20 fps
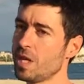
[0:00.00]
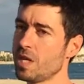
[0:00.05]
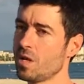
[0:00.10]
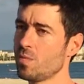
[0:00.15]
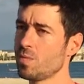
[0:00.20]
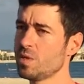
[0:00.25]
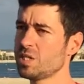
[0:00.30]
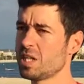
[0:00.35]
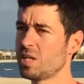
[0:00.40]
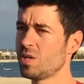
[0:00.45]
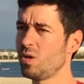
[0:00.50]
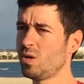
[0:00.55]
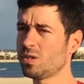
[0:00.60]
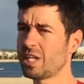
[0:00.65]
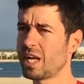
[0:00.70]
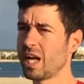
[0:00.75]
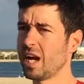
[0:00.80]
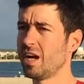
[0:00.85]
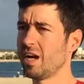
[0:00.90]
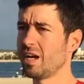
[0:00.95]
He was an old
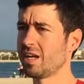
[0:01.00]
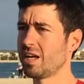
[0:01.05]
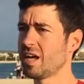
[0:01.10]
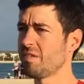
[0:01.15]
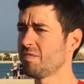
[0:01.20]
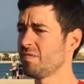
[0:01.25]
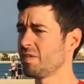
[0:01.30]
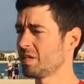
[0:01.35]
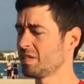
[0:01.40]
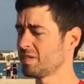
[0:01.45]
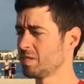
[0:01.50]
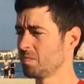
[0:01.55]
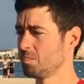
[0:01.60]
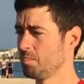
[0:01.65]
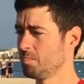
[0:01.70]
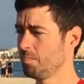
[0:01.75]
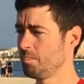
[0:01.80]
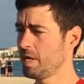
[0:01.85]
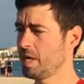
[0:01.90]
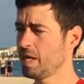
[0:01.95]
guy having some
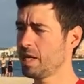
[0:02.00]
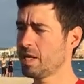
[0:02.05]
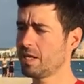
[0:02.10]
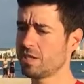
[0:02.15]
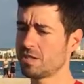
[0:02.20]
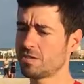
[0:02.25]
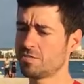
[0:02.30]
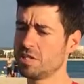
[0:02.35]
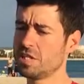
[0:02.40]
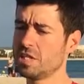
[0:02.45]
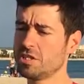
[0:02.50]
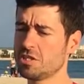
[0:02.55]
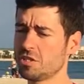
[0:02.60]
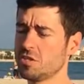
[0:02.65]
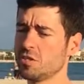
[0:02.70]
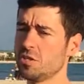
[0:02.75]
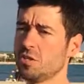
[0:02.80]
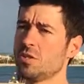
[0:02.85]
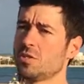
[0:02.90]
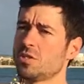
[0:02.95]
big
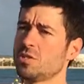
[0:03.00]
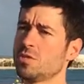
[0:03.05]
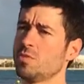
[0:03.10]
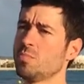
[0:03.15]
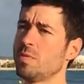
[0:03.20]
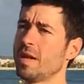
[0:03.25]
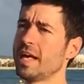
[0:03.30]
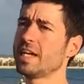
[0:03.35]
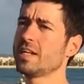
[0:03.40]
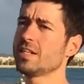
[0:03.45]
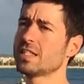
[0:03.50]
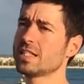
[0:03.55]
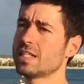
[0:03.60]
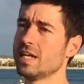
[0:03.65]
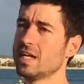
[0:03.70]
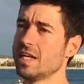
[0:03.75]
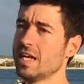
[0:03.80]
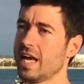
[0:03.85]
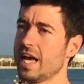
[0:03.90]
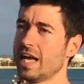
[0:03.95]
traditional 2-bladers
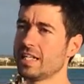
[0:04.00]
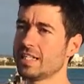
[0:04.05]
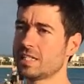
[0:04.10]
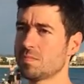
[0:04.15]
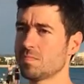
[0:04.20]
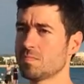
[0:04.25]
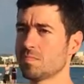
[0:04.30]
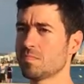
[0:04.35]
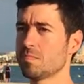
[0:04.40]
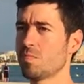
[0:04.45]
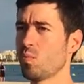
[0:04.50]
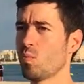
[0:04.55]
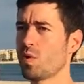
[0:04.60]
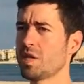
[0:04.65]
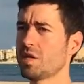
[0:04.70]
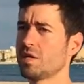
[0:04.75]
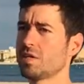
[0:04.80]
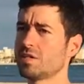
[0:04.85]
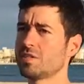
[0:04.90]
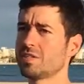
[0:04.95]
and some
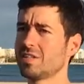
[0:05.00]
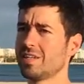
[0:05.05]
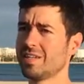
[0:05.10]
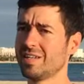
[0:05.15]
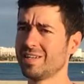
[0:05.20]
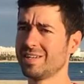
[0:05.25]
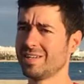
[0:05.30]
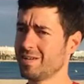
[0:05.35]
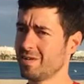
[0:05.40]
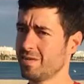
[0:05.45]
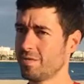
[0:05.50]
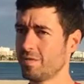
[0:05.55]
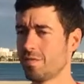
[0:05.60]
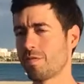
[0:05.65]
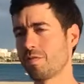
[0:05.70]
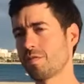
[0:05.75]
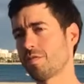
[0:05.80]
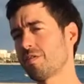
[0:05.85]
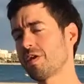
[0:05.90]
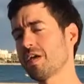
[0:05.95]
weird
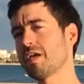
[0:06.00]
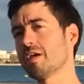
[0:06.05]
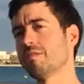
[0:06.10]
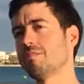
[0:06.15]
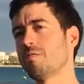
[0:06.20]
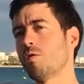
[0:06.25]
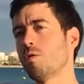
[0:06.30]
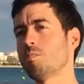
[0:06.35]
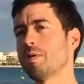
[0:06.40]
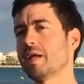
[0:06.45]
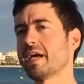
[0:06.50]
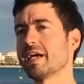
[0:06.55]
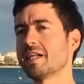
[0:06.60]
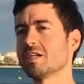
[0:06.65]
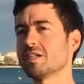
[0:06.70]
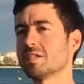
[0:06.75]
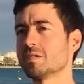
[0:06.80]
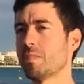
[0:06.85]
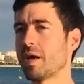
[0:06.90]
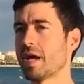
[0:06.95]
3 and
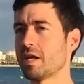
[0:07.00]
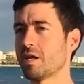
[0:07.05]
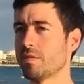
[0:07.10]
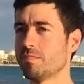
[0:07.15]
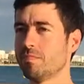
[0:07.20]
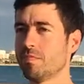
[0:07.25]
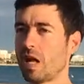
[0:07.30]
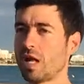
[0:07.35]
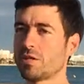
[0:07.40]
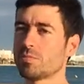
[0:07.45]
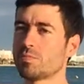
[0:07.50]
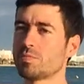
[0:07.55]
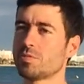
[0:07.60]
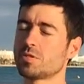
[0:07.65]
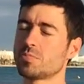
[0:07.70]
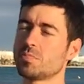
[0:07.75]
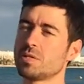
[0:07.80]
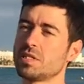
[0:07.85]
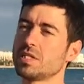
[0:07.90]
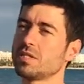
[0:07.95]
4-bladers made of multiple
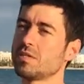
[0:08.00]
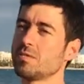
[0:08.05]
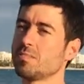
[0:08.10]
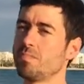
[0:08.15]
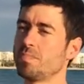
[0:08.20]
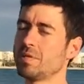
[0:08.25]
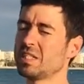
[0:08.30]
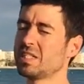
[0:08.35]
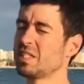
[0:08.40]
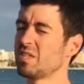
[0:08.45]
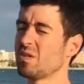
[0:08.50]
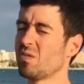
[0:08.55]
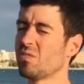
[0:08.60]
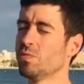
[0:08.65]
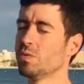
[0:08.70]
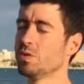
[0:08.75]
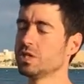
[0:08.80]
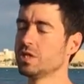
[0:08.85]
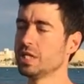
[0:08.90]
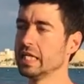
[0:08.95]
pieces of
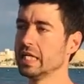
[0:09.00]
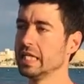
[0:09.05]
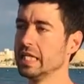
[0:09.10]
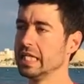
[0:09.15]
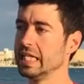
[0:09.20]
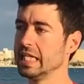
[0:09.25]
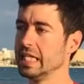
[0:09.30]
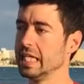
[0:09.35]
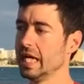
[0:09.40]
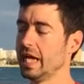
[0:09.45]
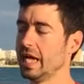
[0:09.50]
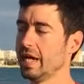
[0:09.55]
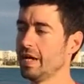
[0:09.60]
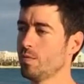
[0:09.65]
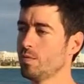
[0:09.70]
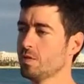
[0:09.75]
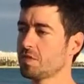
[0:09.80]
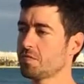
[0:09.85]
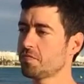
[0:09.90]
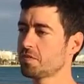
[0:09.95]
wood. And I
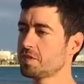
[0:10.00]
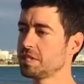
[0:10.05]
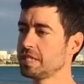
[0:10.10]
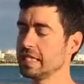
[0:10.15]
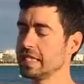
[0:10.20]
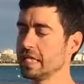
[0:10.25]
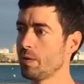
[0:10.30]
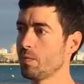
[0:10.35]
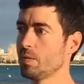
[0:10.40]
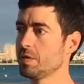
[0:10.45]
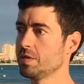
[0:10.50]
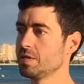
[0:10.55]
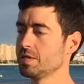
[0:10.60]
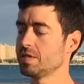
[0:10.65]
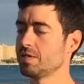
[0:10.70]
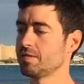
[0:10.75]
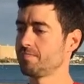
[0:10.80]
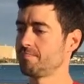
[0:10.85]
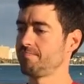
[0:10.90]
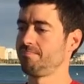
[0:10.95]
was 14. I
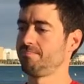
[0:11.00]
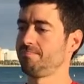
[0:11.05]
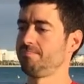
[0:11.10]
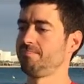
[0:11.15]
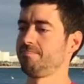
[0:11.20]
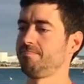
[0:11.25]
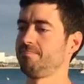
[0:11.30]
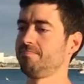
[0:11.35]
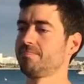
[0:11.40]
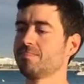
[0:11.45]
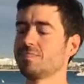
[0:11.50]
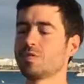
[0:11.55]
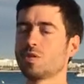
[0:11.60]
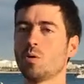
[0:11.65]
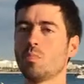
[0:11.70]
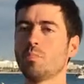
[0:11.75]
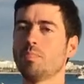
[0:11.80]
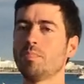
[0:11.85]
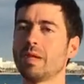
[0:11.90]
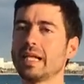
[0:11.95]
was
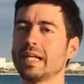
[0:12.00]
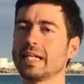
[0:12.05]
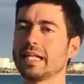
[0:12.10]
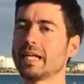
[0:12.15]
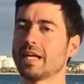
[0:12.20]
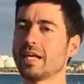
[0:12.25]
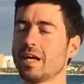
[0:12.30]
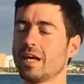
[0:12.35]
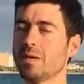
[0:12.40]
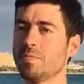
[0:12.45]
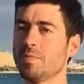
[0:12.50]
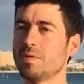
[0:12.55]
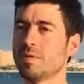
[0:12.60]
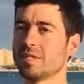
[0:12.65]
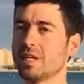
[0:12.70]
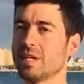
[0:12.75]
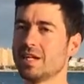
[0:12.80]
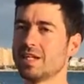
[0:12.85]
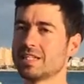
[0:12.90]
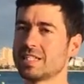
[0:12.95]
completely
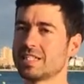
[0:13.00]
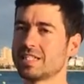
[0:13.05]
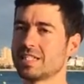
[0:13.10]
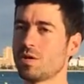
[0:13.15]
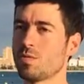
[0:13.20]
hypnotized.